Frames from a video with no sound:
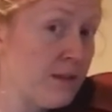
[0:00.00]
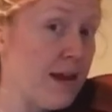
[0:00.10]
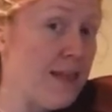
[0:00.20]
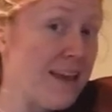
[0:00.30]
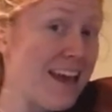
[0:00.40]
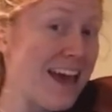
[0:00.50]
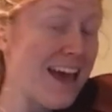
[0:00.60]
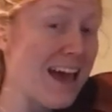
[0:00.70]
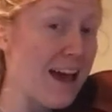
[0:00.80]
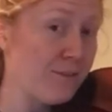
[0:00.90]
and then
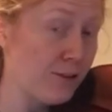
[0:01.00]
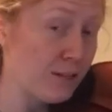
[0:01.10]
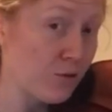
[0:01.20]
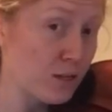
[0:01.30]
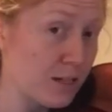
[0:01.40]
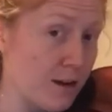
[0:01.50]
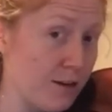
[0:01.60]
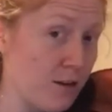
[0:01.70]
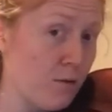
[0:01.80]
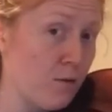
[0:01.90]
after the
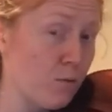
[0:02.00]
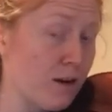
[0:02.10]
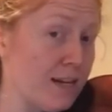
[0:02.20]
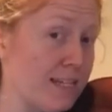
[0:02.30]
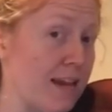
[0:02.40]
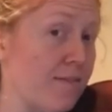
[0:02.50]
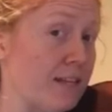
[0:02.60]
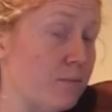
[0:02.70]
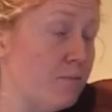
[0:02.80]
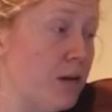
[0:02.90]
sforzando, we're going to save
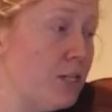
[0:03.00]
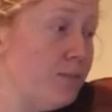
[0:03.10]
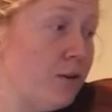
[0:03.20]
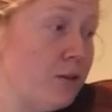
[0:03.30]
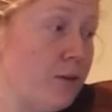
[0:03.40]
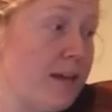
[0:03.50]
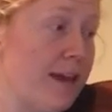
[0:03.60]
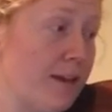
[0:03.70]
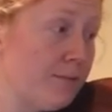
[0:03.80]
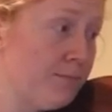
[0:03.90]
as much bow as we
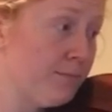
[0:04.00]
can